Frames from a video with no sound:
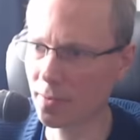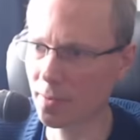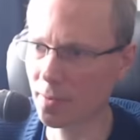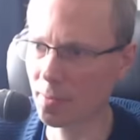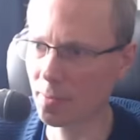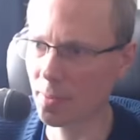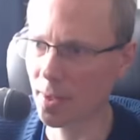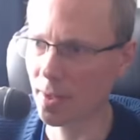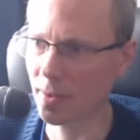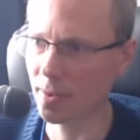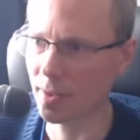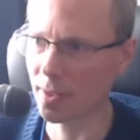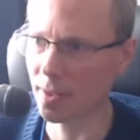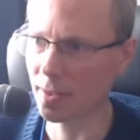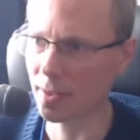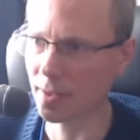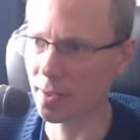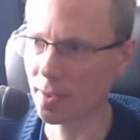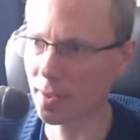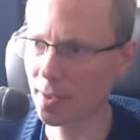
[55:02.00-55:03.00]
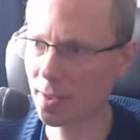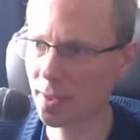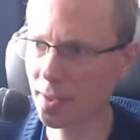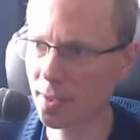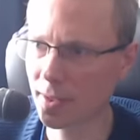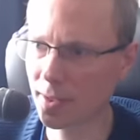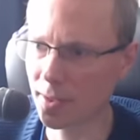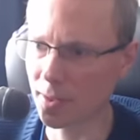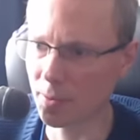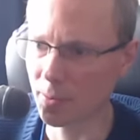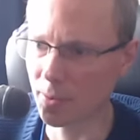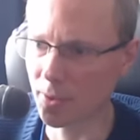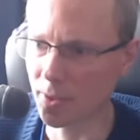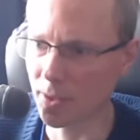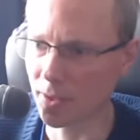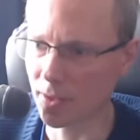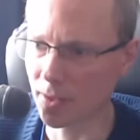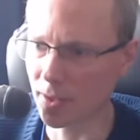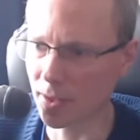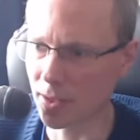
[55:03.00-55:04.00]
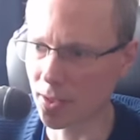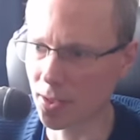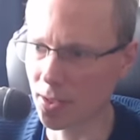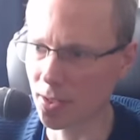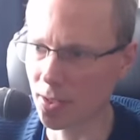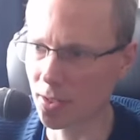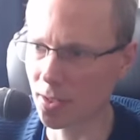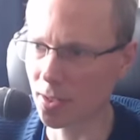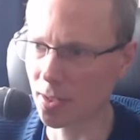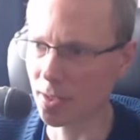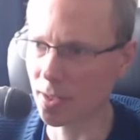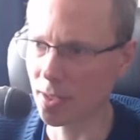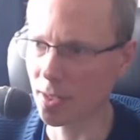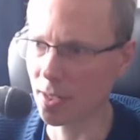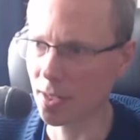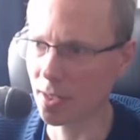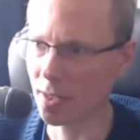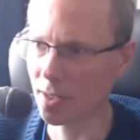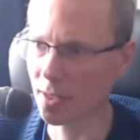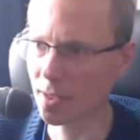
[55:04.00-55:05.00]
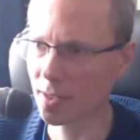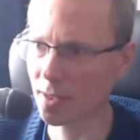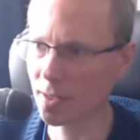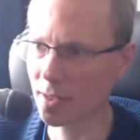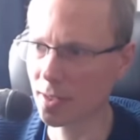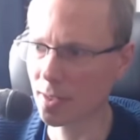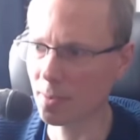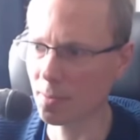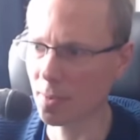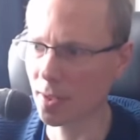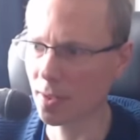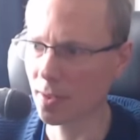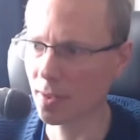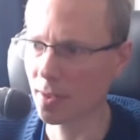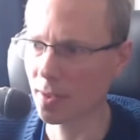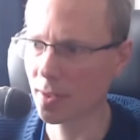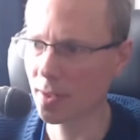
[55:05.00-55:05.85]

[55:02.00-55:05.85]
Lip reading: Apparently not. So Preet looking sturdy as heck somehow.